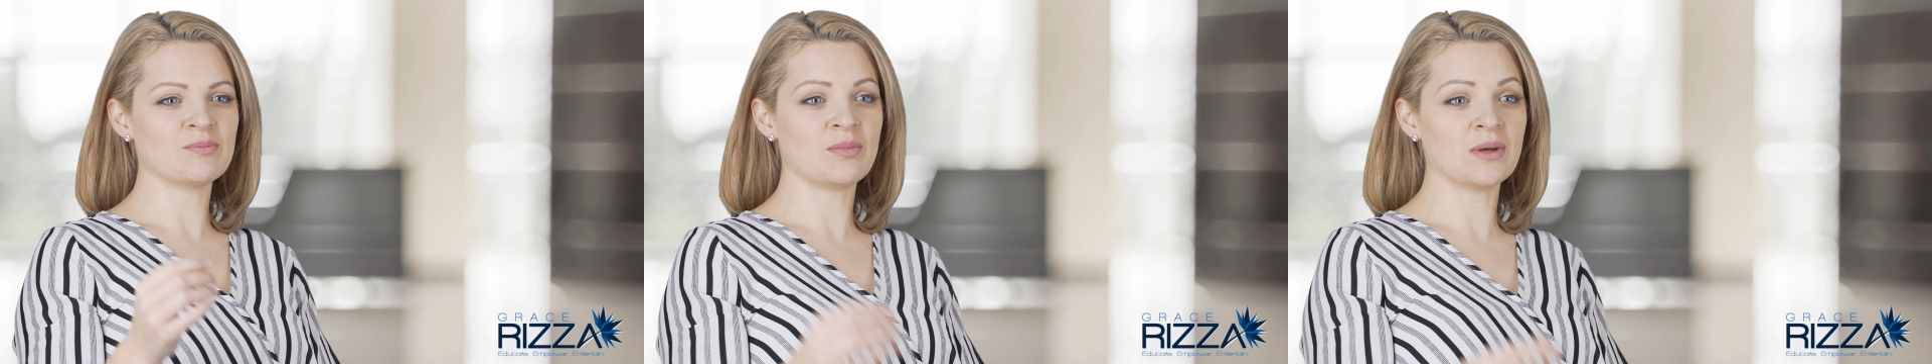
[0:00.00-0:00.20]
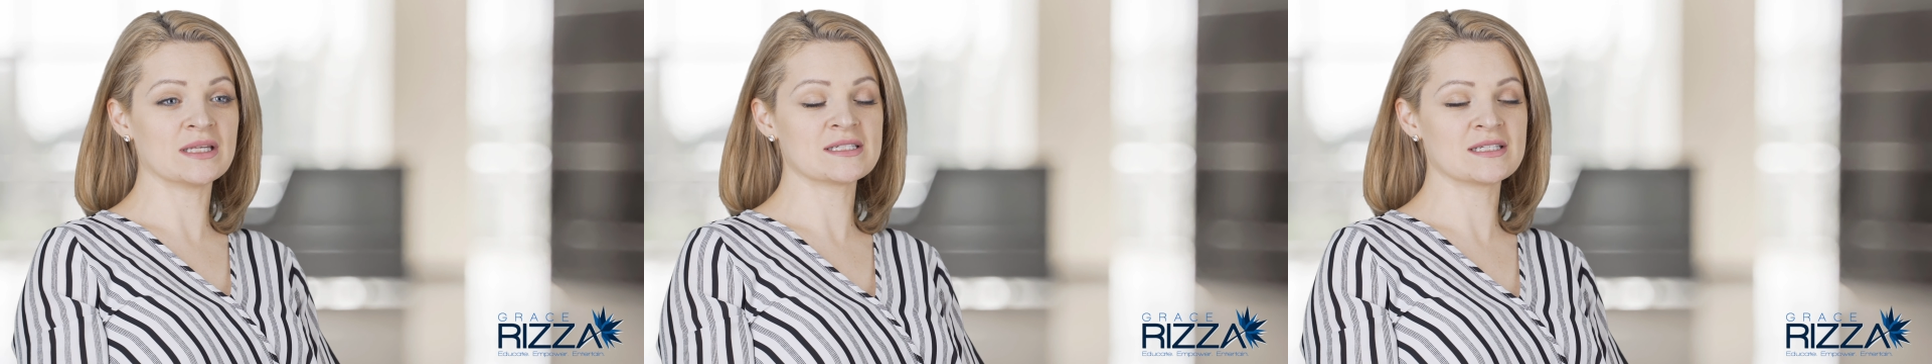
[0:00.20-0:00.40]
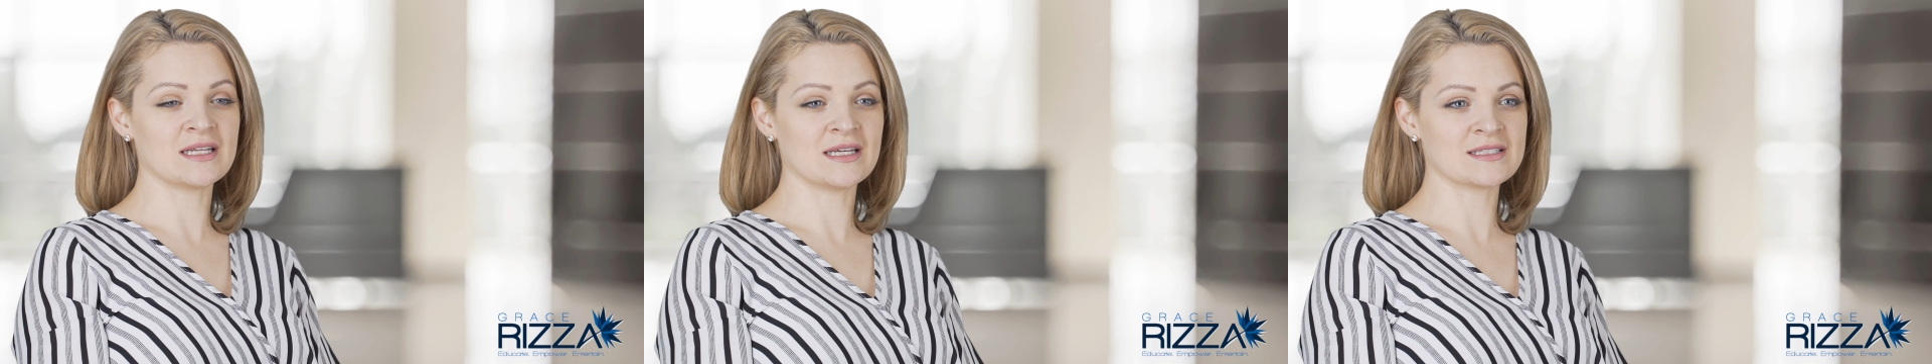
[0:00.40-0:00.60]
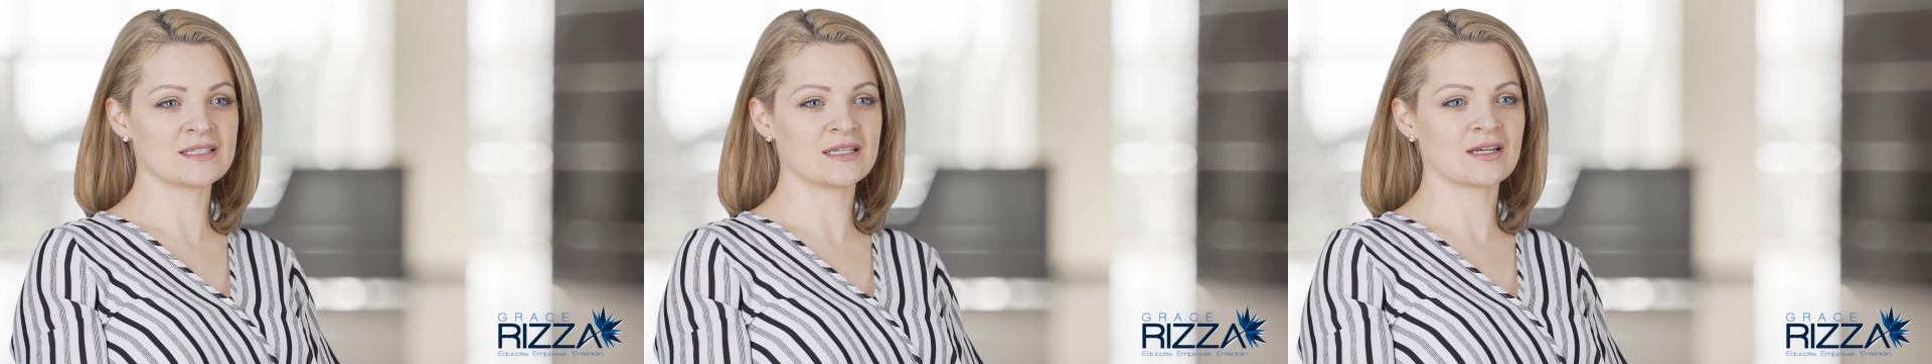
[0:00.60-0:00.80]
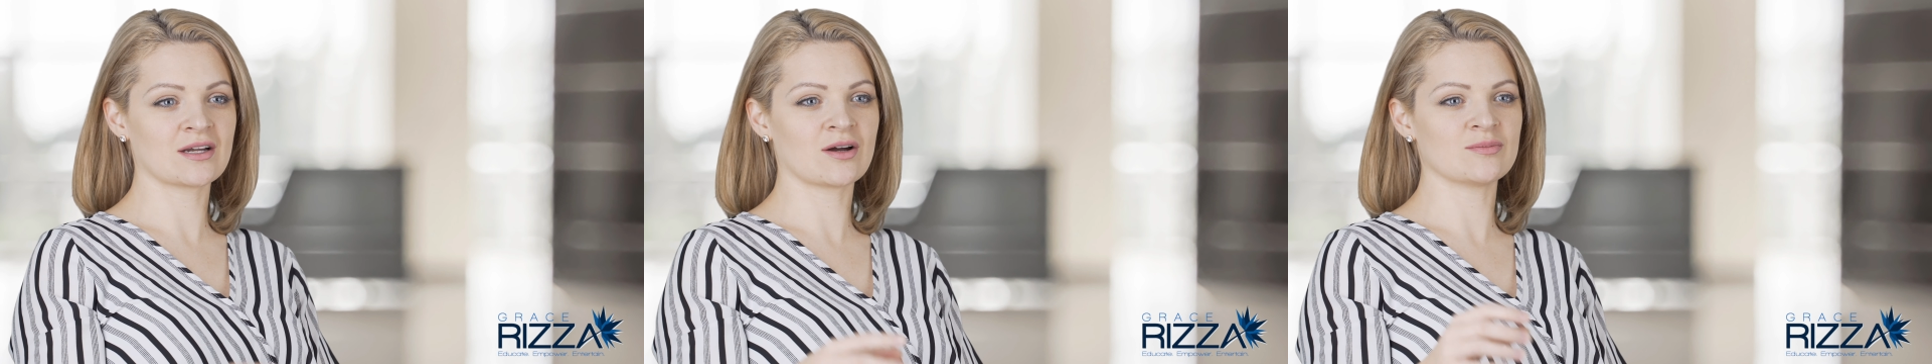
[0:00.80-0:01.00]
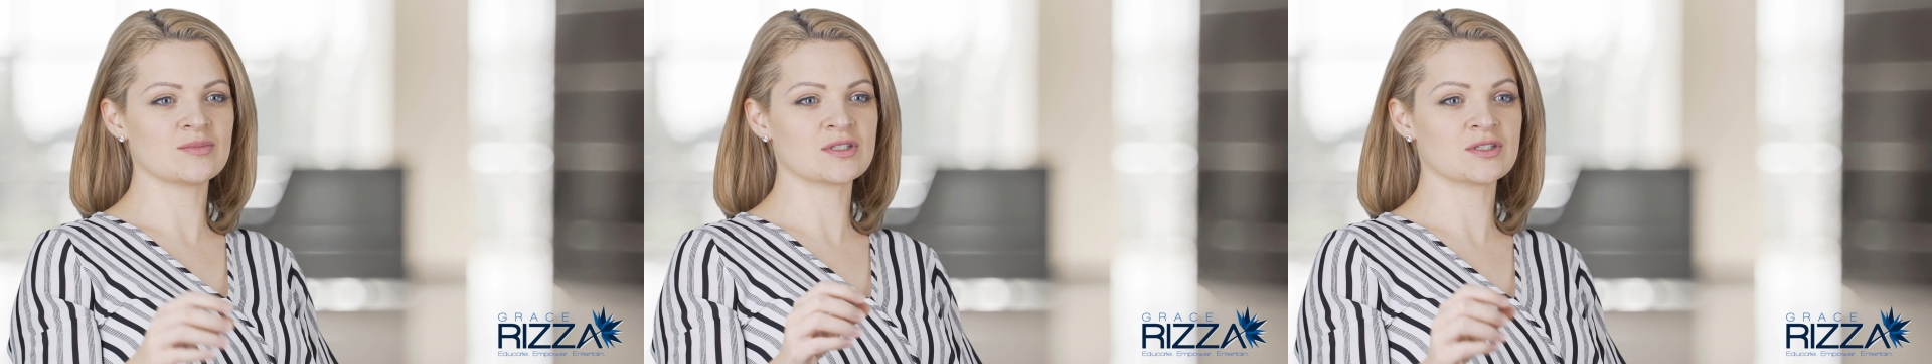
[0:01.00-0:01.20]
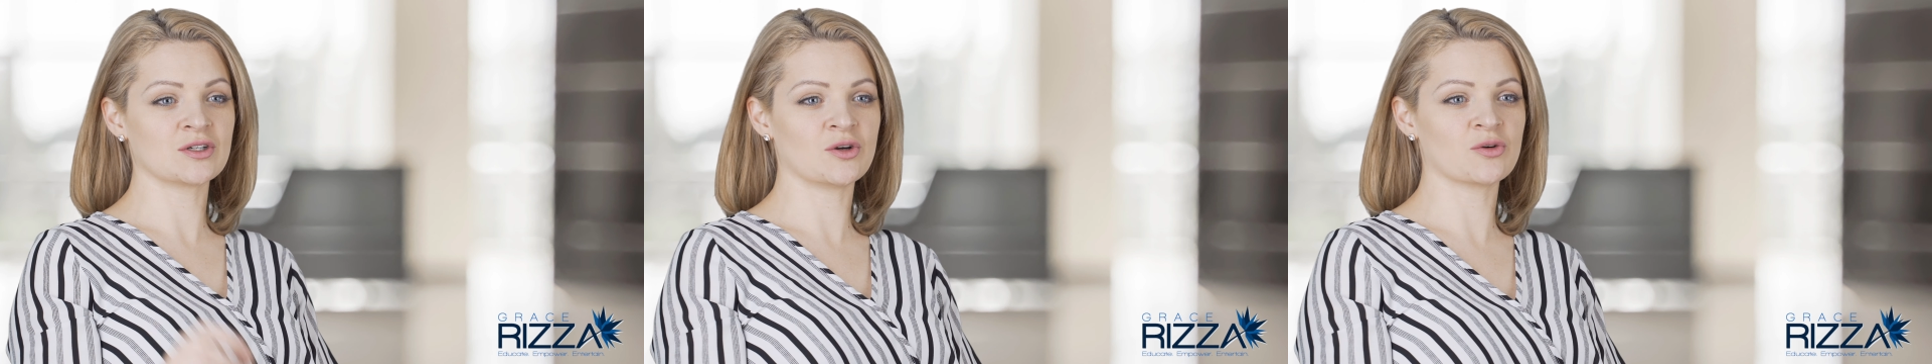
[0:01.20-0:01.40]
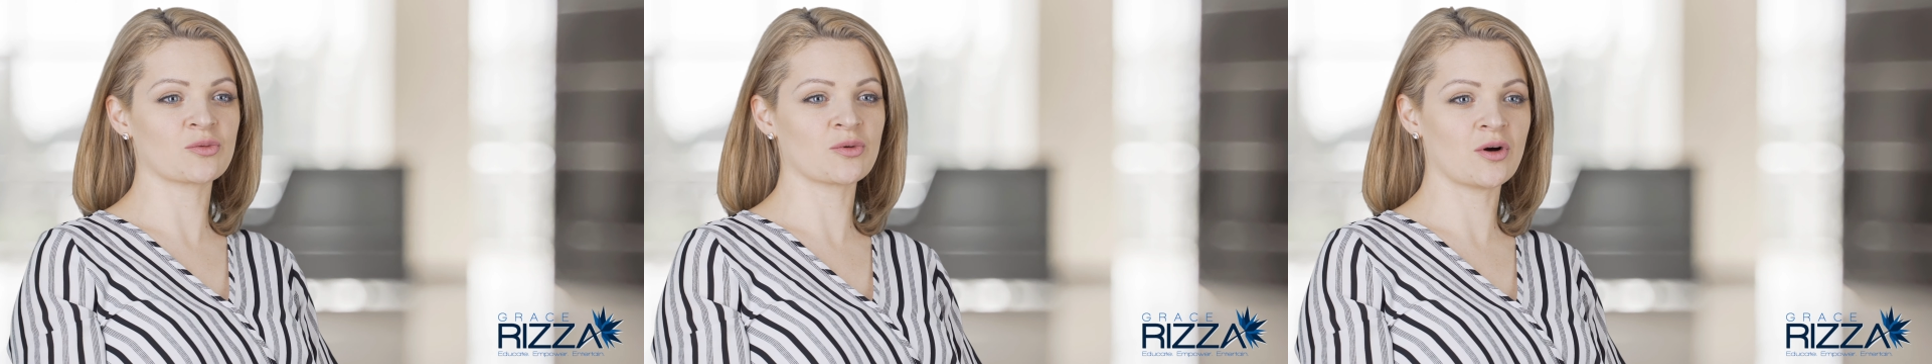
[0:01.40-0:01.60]
business and it comes to
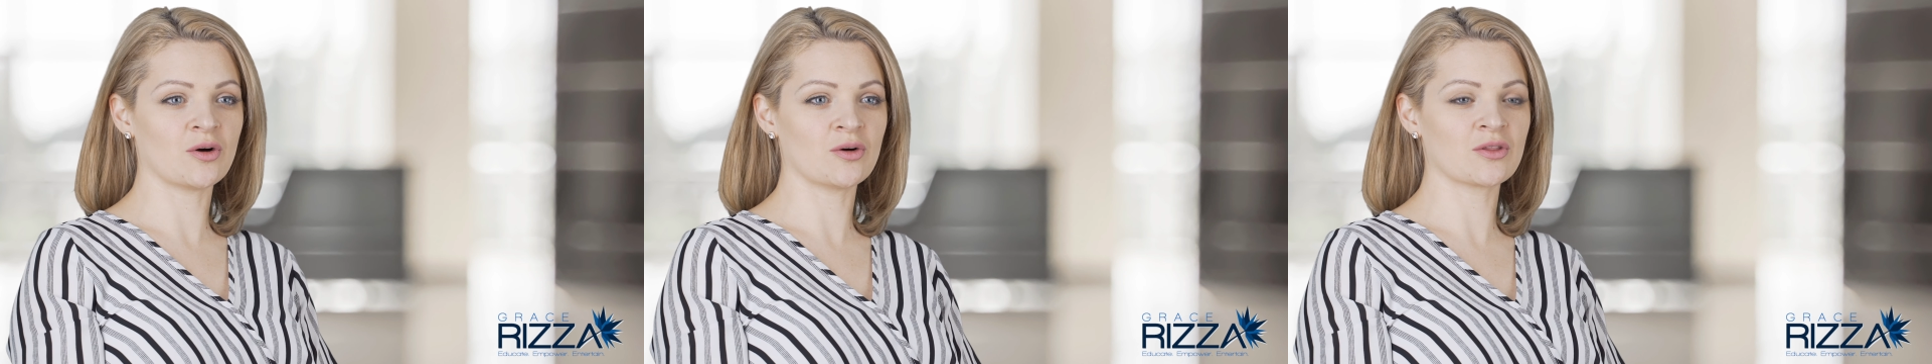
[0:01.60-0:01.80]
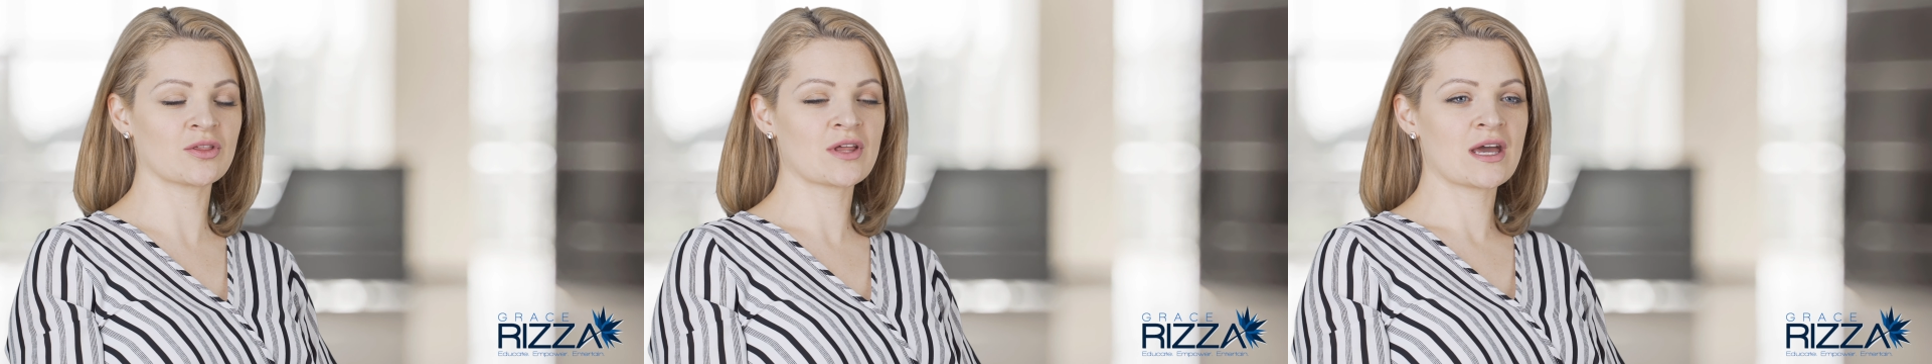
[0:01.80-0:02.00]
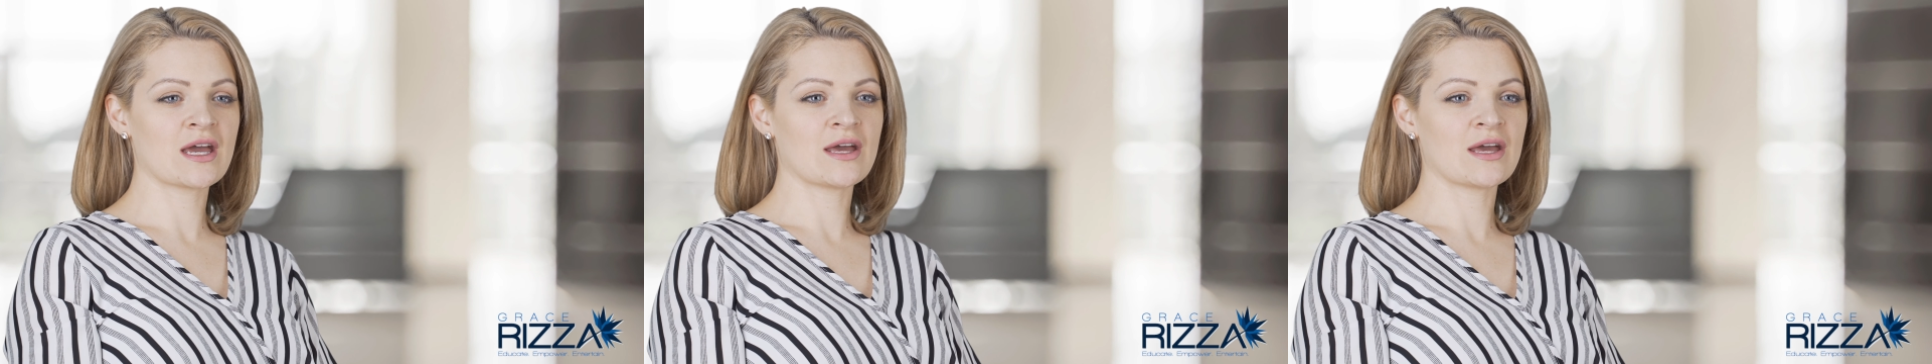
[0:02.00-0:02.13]
growth,